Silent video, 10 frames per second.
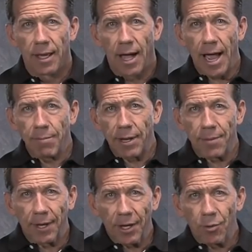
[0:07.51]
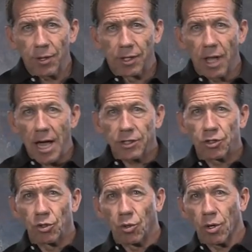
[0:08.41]
Hi, I'm Lenny Magill with Glock
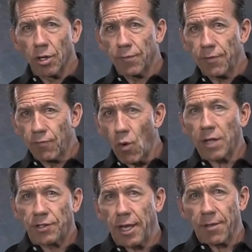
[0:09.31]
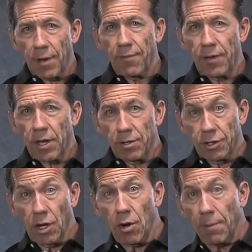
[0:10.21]
Store, and if you've watched any of my videos,
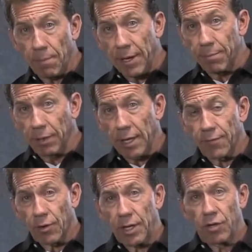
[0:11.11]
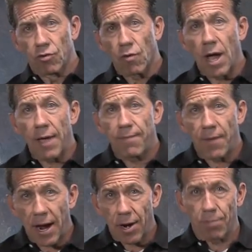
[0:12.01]
you know I'm a big believer in dry
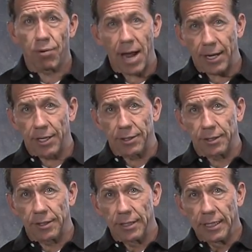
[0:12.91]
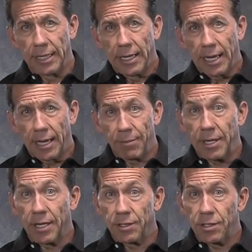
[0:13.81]
fire practice
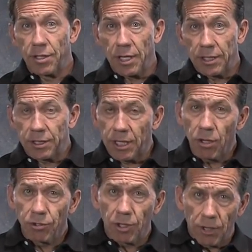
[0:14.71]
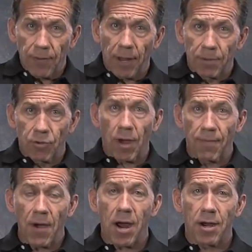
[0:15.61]
because the skills you can develop in dry
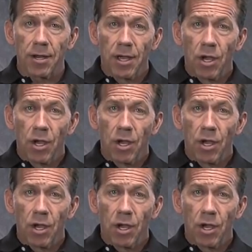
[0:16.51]
fire